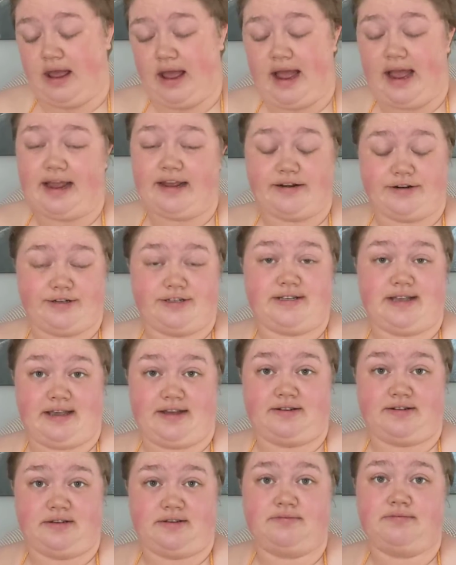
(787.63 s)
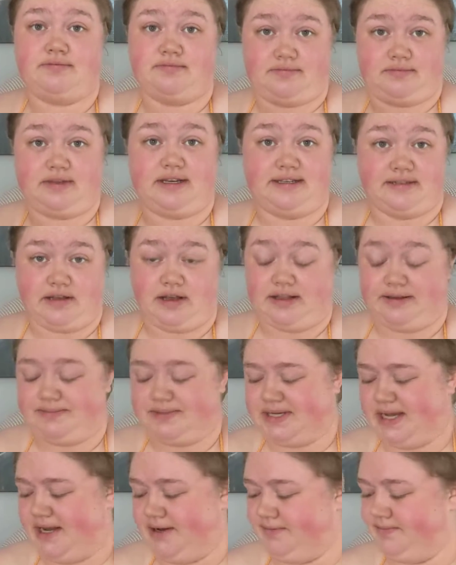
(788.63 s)
I understand, is all I'm
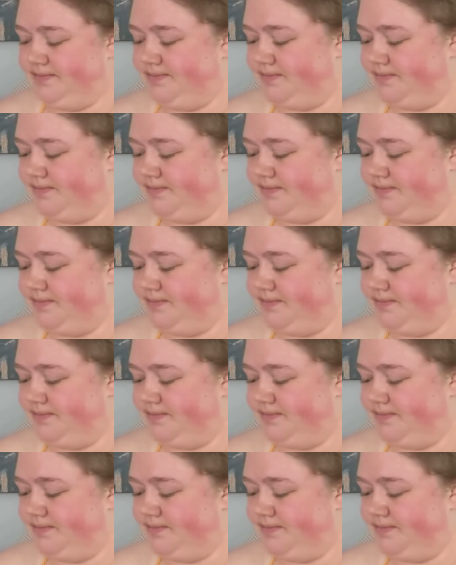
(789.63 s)
saying.